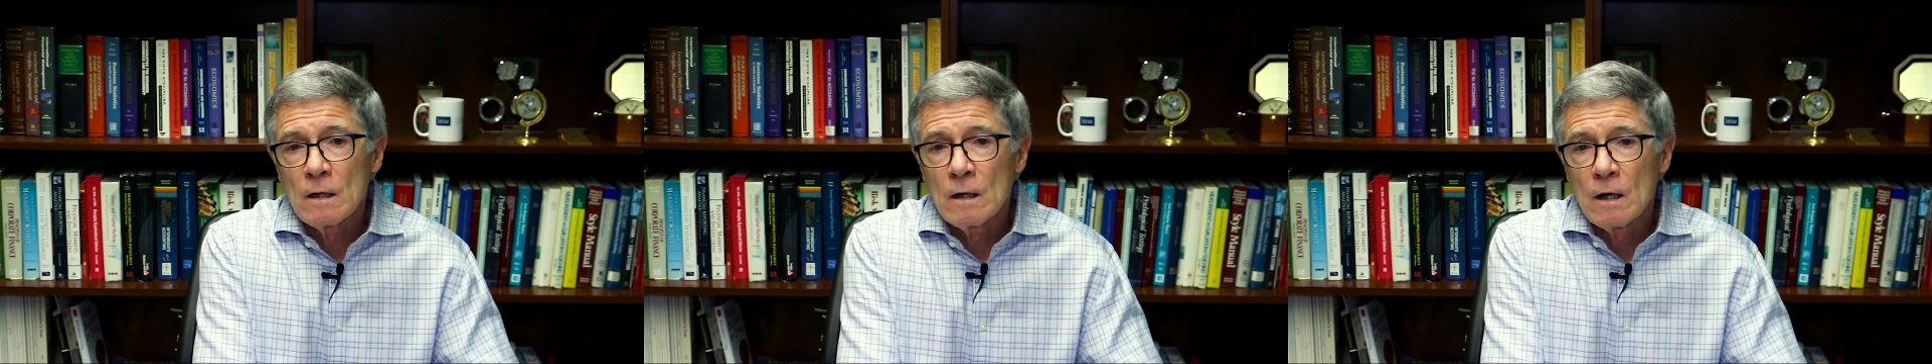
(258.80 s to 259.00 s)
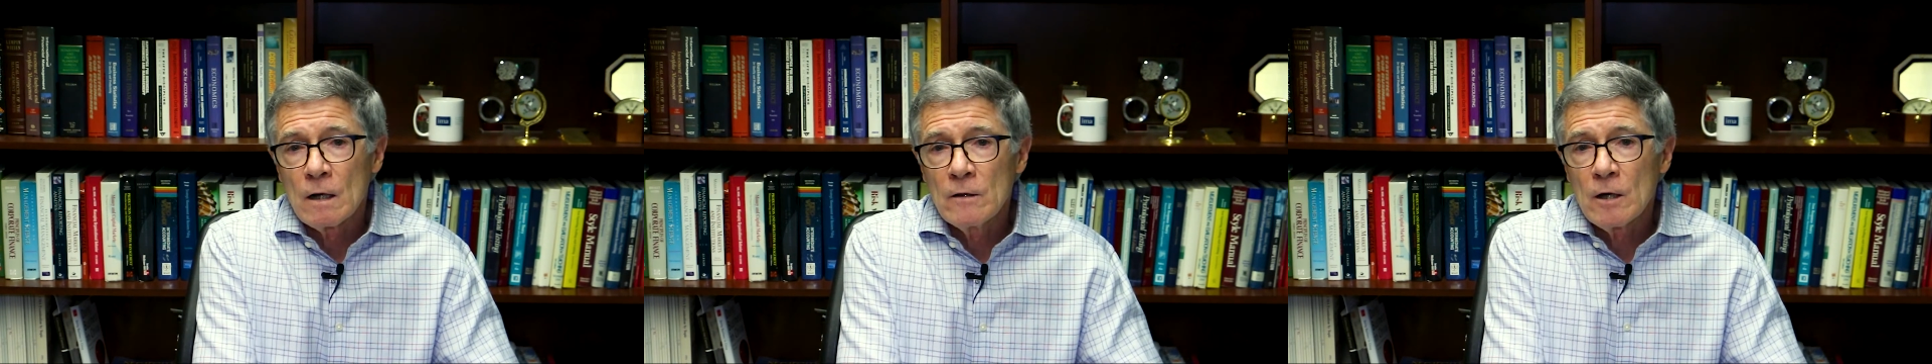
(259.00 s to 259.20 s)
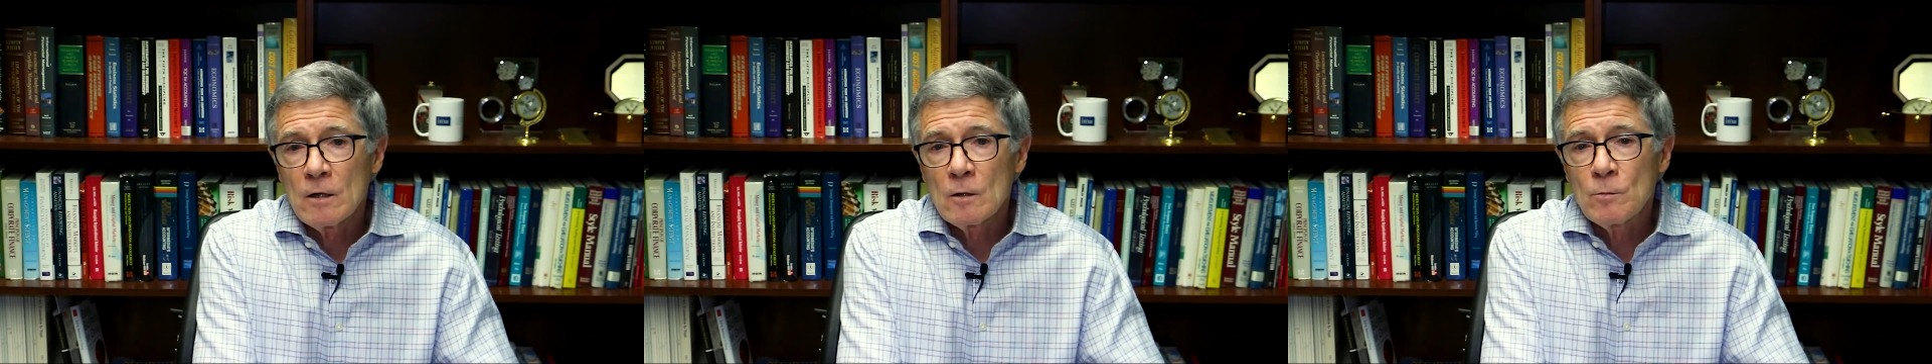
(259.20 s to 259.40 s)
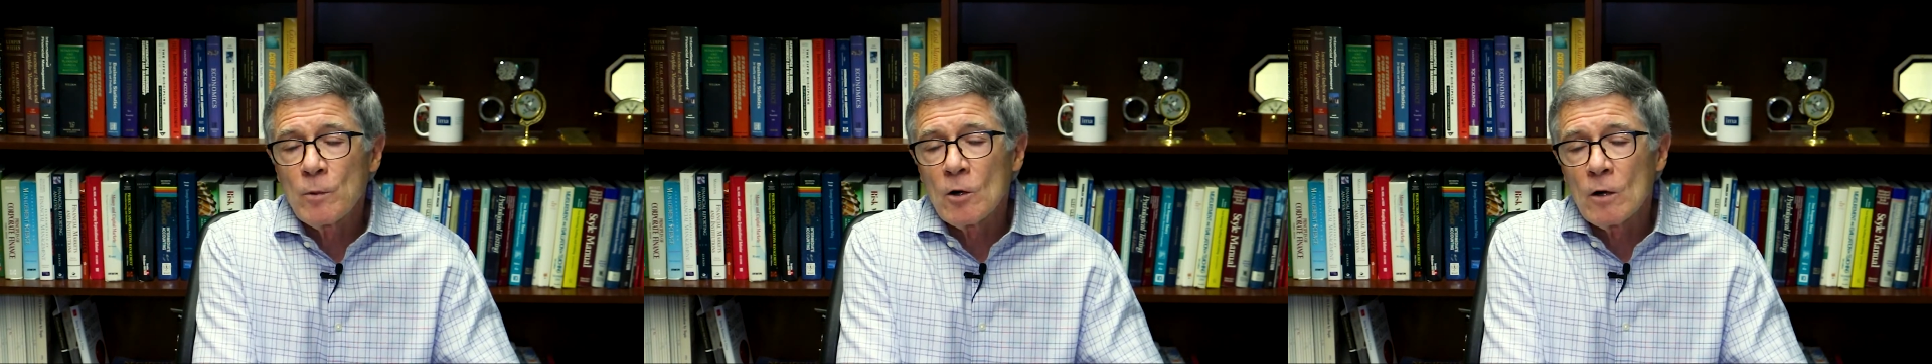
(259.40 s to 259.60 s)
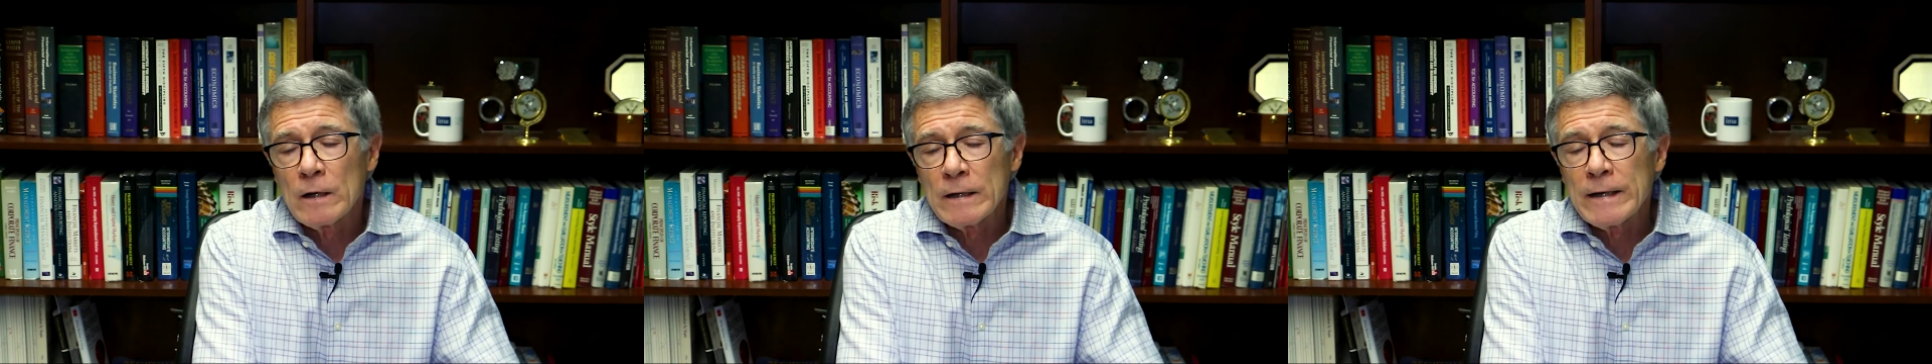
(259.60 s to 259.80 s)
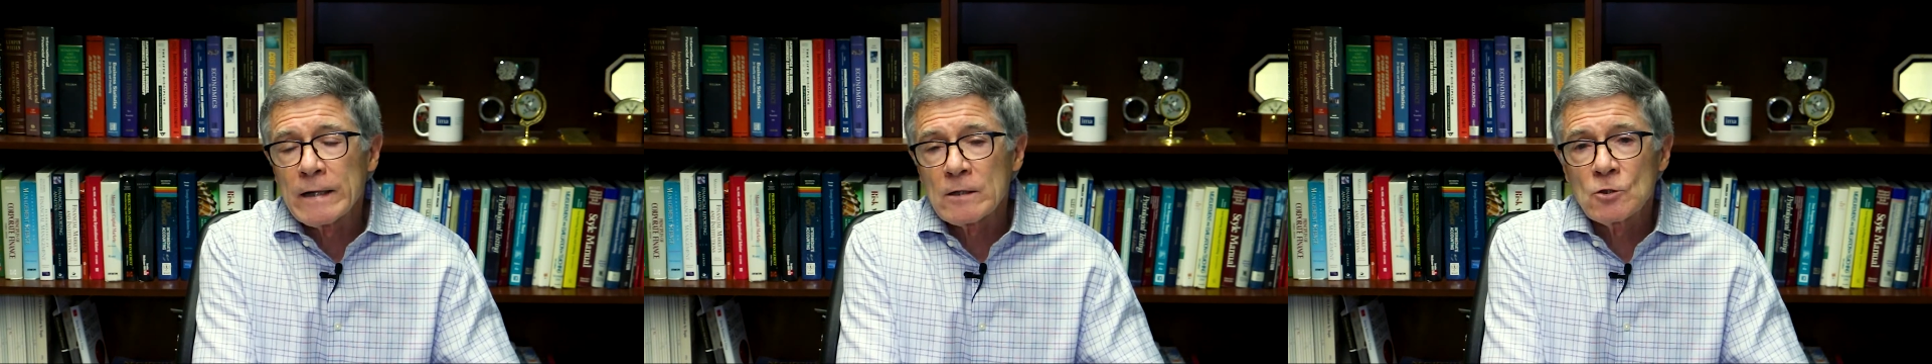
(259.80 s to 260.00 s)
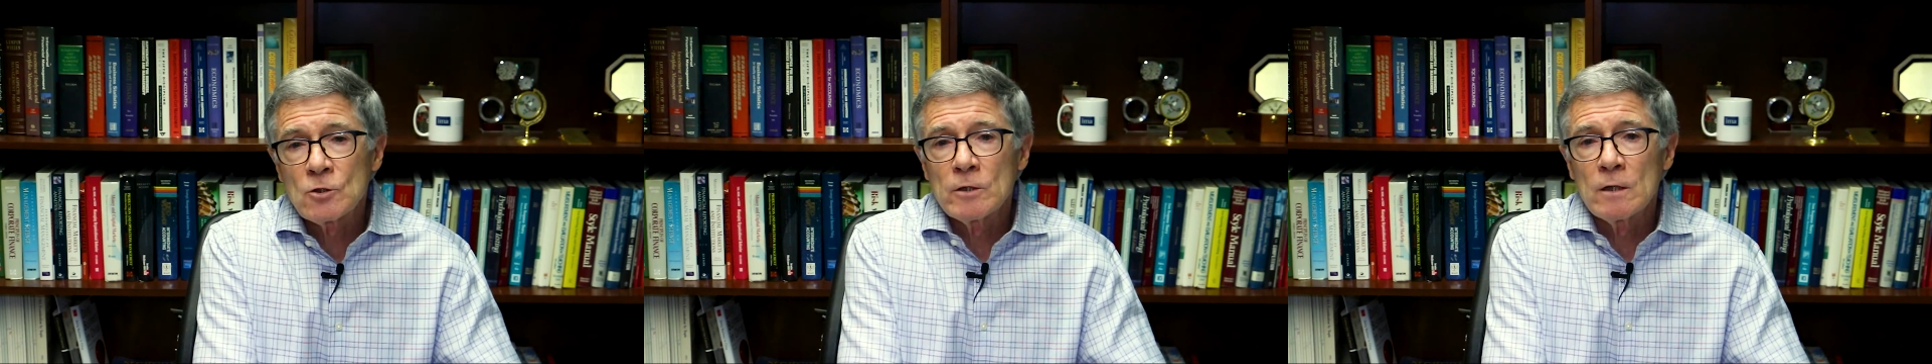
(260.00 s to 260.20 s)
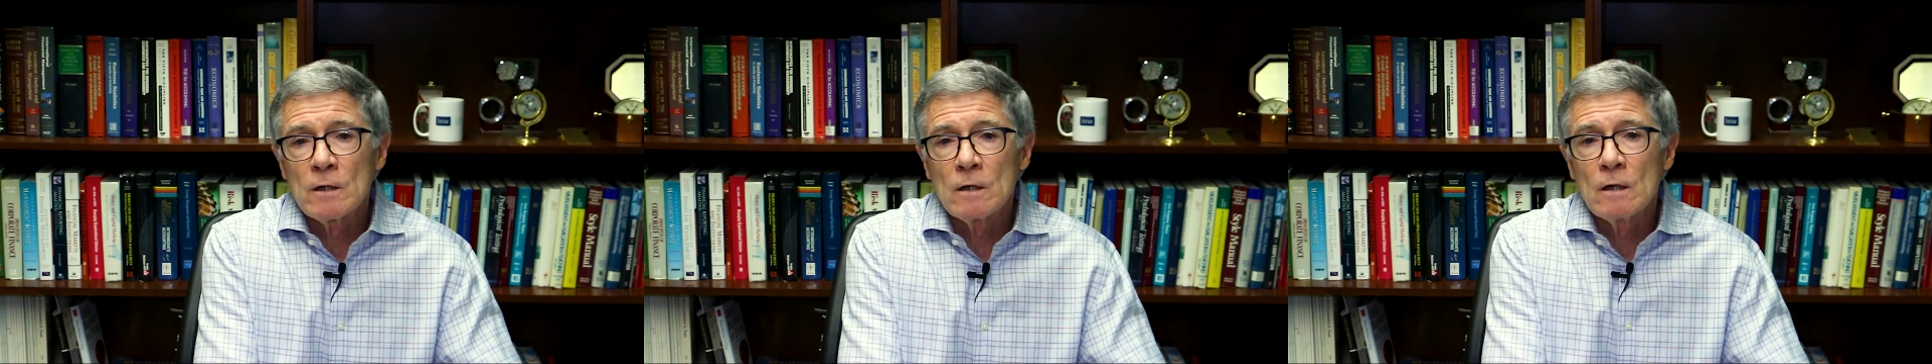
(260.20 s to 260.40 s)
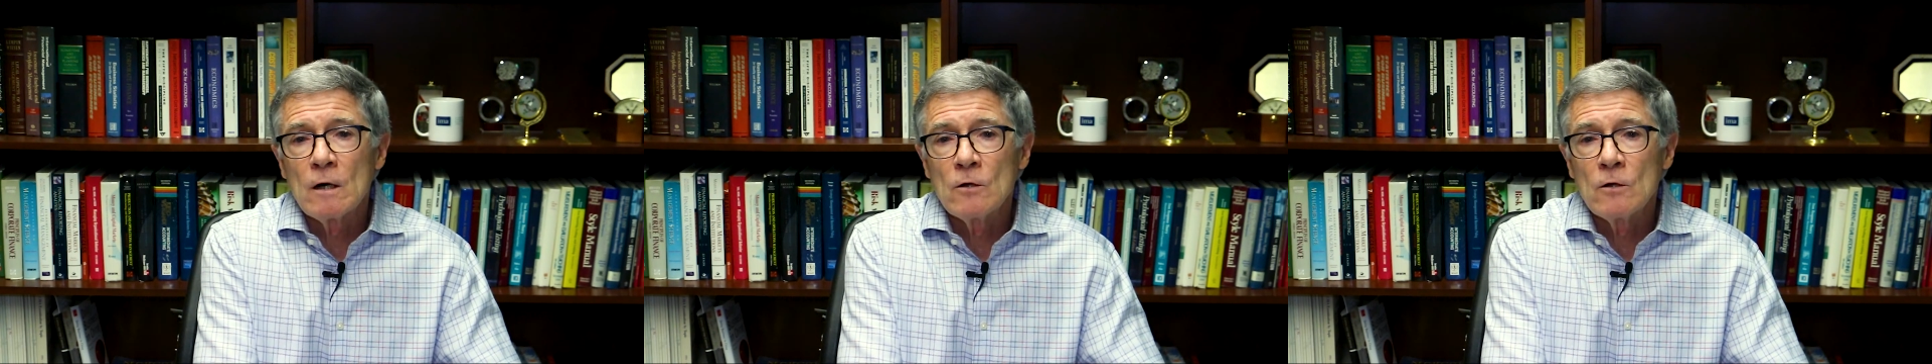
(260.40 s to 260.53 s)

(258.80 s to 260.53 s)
another part next year